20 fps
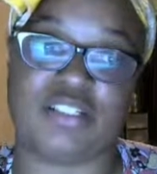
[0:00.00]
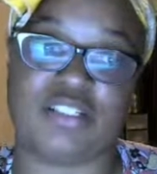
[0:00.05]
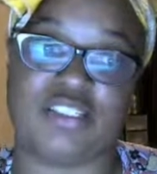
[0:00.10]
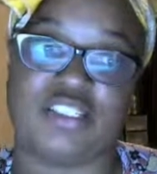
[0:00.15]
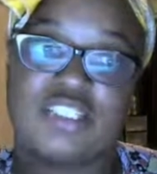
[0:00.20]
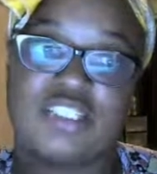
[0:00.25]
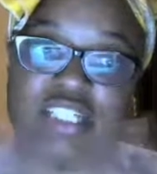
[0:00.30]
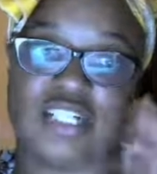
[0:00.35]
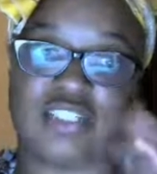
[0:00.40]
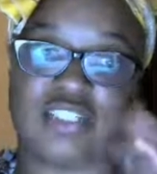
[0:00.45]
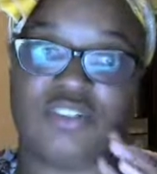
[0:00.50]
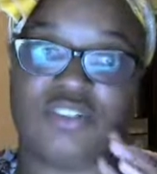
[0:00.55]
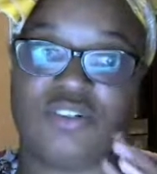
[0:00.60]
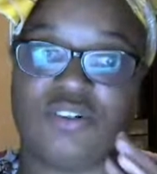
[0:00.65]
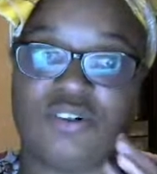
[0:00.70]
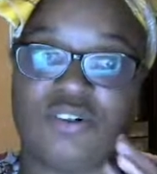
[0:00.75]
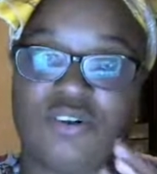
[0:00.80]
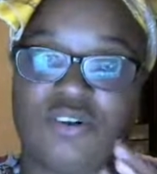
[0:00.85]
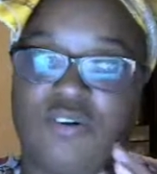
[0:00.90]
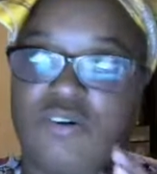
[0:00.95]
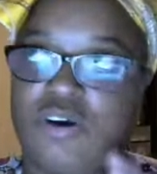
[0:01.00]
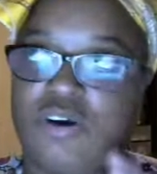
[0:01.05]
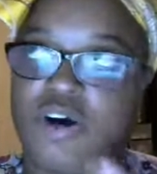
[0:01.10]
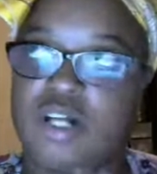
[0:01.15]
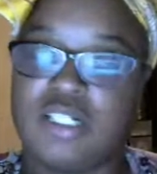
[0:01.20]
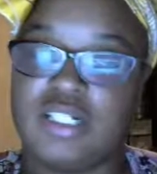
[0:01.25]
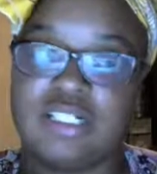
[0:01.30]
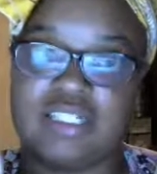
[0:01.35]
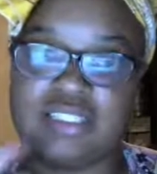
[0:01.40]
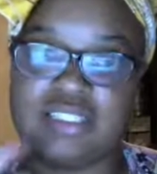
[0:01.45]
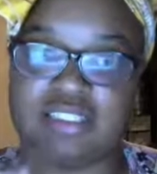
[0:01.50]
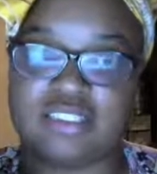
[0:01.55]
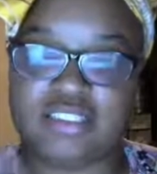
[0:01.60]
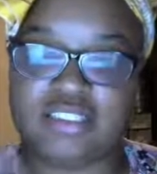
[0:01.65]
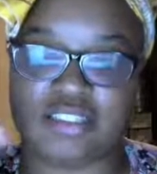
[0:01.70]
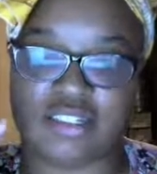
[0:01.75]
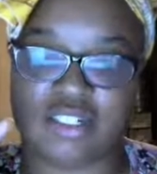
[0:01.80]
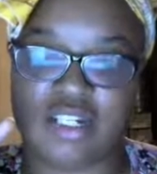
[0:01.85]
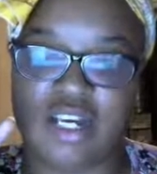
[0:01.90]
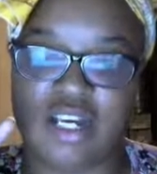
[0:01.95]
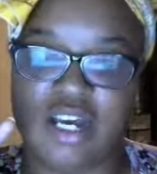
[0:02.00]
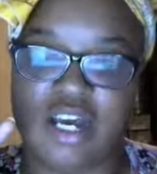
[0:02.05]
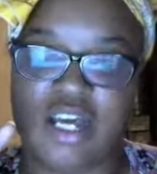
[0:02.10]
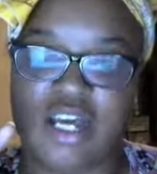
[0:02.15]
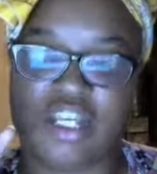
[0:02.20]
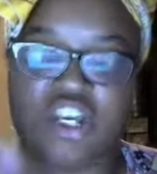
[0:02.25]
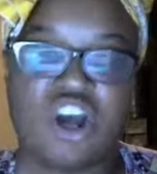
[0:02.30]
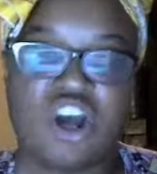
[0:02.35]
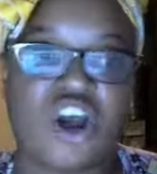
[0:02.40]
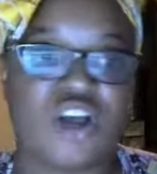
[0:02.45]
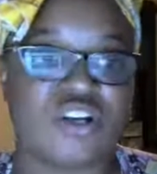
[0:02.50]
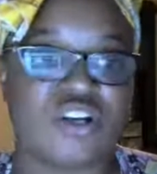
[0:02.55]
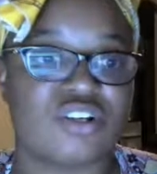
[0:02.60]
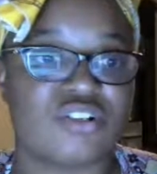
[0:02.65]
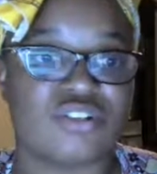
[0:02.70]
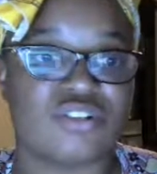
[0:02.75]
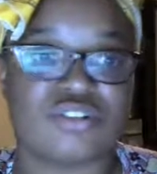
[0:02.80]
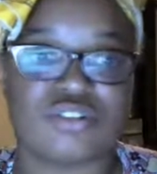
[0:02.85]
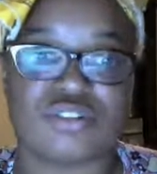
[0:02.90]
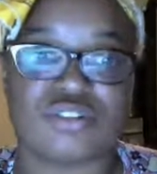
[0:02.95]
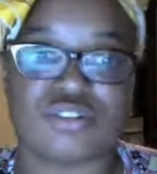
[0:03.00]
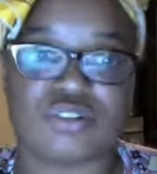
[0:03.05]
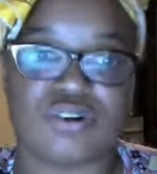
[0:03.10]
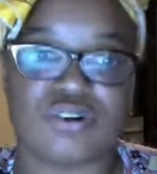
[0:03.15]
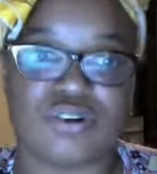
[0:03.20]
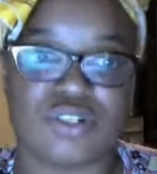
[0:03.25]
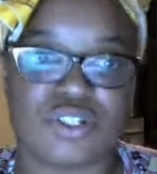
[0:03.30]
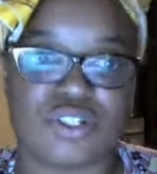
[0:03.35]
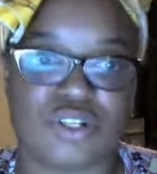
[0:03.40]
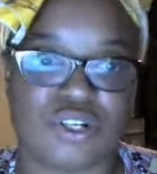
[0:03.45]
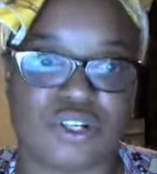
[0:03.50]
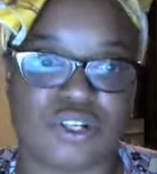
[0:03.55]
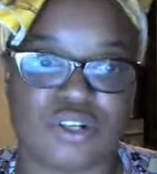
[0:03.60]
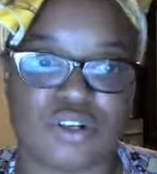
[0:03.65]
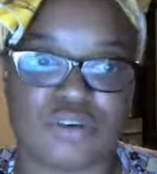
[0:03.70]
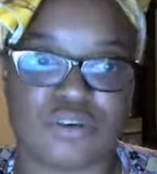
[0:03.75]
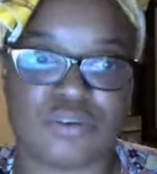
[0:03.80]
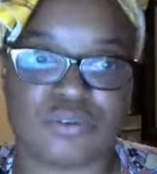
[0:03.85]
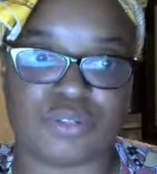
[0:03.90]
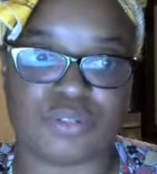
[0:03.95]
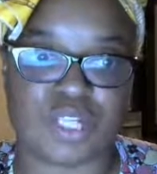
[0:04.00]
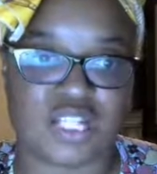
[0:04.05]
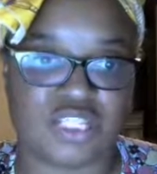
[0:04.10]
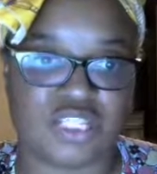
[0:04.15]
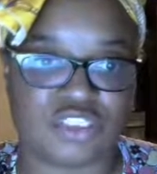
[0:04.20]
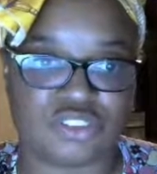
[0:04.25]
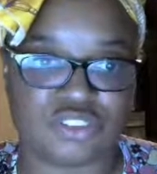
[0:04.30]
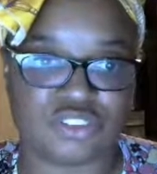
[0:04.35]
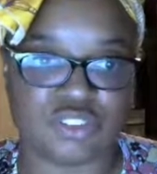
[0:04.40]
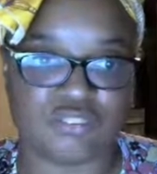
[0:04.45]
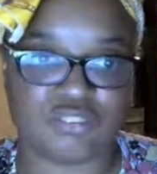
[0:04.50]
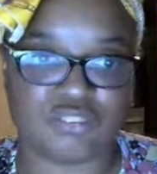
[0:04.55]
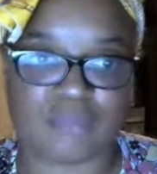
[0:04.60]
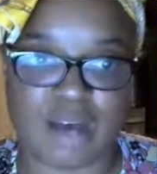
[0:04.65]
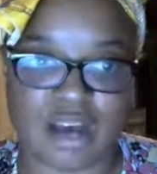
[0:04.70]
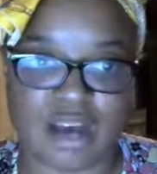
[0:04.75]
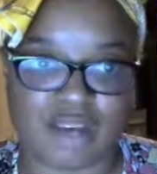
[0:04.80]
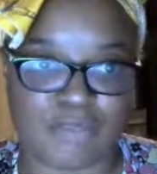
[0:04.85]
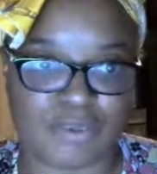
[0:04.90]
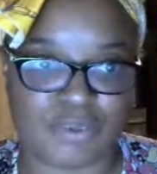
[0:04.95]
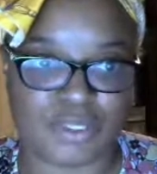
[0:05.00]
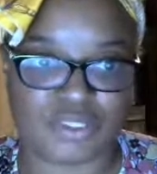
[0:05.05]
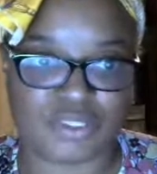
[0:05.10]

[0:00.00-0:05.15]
your takes on all of this, your articles on your local history from High Point,